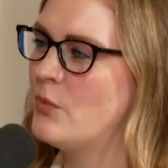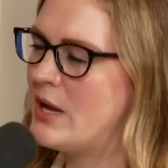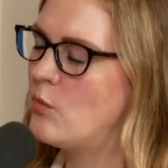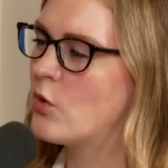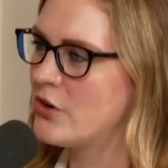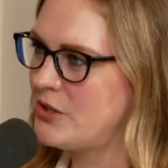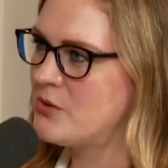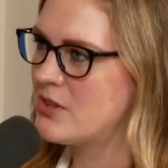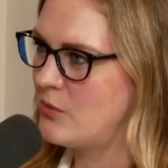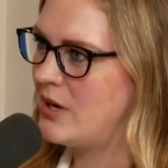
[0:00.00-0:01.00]
Wait, were
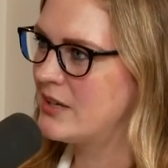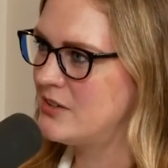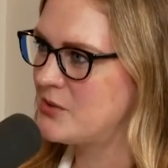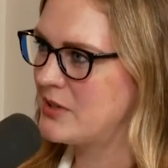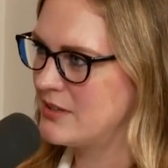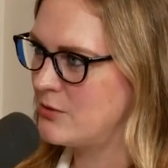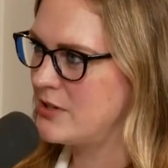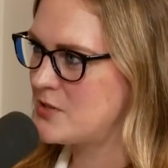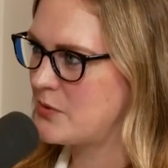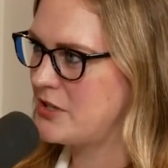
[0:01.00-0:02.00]
you the one doing the
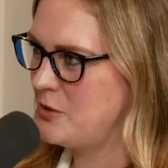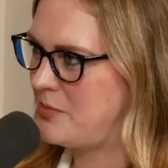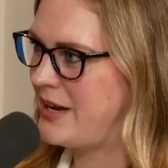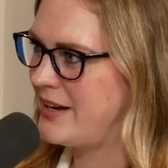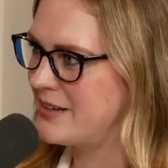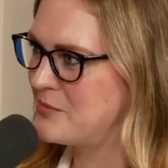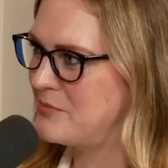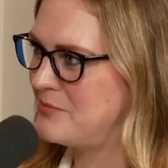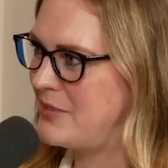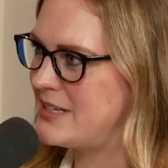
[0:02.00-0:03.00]
voice? Were you paid
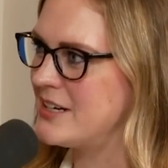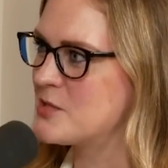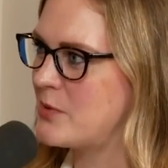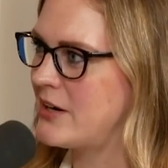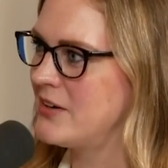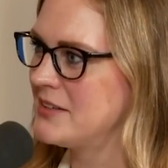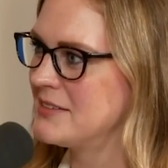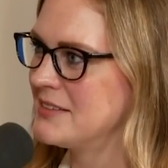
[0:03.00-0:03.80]
by Dennis Prager?